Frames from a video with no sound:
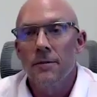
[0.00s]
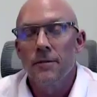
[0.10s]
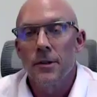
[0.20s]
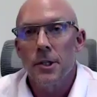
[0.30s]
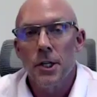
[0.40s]

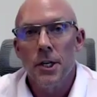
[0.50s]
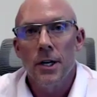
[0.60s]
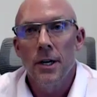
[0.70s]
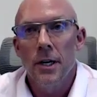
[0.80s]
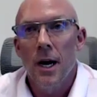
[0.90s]
for
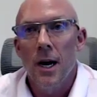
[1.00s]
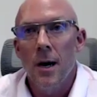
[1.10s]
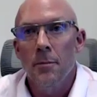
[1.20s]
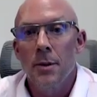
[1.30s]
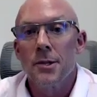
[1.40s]
sure.
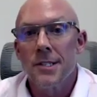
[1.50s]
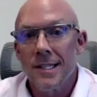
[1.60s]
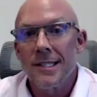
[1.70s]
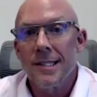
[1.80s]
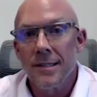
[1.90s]

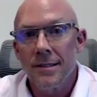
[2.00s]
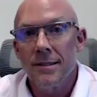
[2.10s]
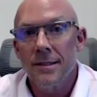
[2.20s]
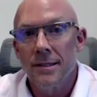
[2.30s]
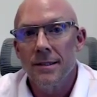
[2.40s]

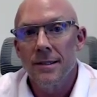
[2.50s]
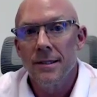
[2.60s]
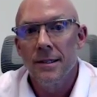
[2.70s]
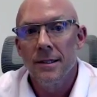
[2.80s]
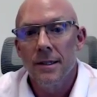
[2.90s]
Persistence,
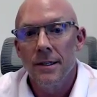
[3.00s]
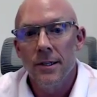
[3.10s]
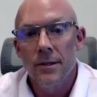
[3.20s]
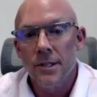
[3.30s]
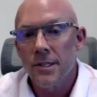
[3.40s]

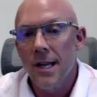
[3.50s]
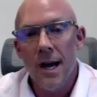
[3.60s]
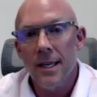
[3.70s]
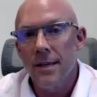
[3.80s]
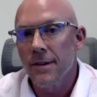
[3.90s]
just
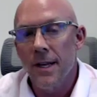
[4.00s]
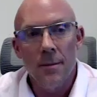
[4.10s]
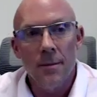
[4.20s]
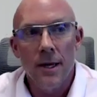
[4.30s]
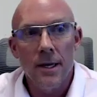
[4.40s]
not giving
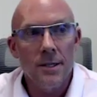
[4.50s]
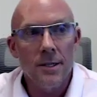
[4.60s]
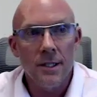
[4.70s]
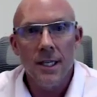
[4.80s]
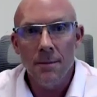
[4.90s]
up, right? You
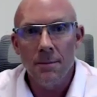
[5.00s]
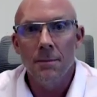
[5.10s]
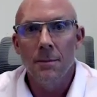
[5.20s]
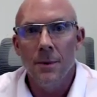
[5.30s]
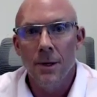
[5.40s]
just keep
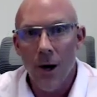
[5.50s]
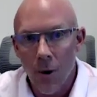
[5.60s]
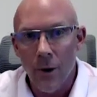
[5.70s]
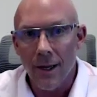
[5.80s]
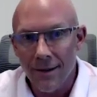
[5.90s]

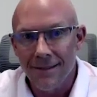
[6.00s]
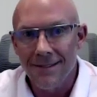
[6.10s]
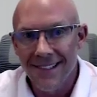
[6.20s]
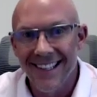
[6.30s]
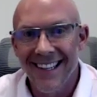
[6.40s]
going,
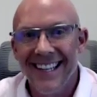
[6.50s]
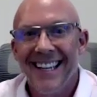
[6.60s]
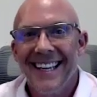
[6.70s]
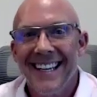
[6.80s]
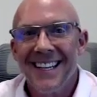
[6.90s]

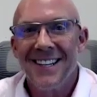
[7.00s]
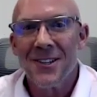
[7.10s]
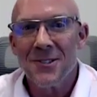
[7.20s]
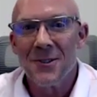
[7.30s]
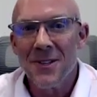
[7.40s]

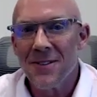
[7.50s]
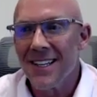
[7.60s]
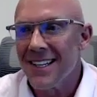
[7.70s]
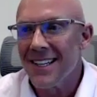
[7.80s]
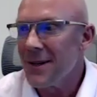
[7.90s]
so
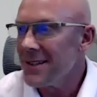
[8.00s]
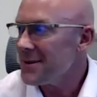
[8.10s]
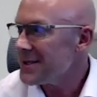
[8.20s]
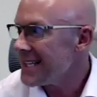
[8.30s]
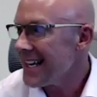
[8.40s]
even when
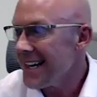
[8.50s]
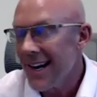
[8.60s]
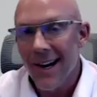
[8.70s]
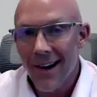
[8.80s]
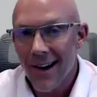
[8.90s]
you say,
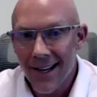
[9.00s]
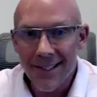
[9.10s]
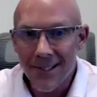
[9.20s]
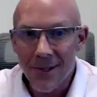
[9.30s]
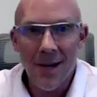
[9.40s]
all
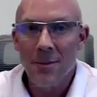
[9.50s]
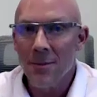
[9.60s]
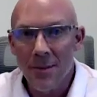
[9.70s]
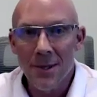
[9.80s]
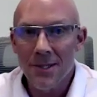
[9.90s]
right, do a couple
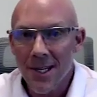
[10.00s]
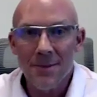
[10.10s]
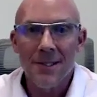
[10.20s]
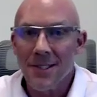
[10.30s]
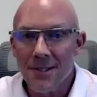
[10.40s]
more
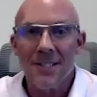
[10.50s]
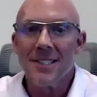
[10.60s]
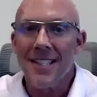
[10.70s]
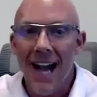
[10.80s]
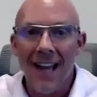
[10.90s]
push-ups and you're just
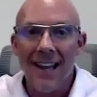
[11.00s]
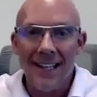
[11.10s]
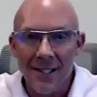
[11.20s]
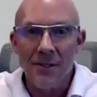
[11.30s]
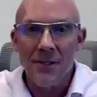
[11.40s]
like
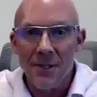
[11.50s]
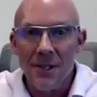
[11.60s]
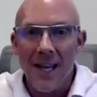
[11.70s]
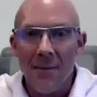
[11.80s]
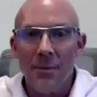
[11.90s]
literally you
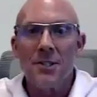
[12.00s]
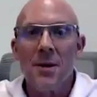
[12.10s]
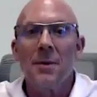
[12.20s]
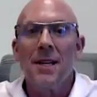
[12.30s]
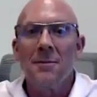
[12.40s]
can't push
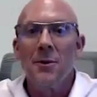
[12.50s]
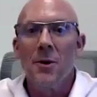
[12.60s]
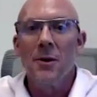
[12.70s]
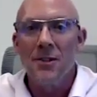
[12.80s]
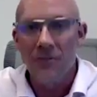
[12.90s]
up
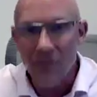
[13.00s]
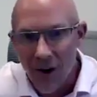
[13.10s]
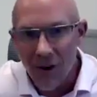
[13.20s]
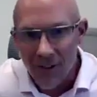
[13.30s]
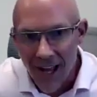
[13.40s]
anymore and you
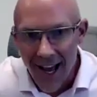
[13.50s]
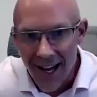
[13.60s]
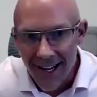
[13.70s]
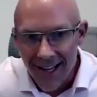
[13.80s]
fall flat,